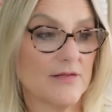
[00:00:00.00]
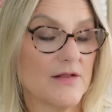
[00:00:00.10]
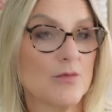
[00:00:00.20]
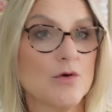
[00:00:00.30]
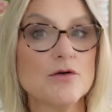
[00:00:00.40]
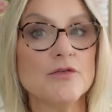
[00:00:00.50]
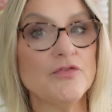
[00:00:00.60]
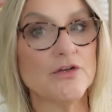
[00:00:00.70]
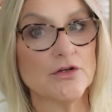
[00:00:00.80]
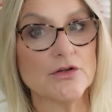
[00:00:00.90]
And there were a
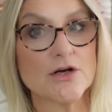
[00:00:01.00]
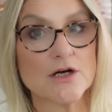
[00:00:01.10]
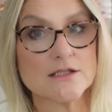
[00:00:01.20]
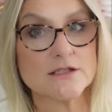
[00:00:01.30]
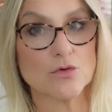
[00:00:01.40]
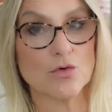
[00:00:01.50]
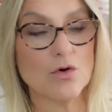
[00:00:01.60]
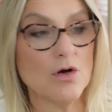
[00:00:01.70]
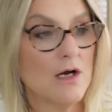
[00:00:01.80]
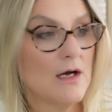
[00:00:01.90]
few that I saw.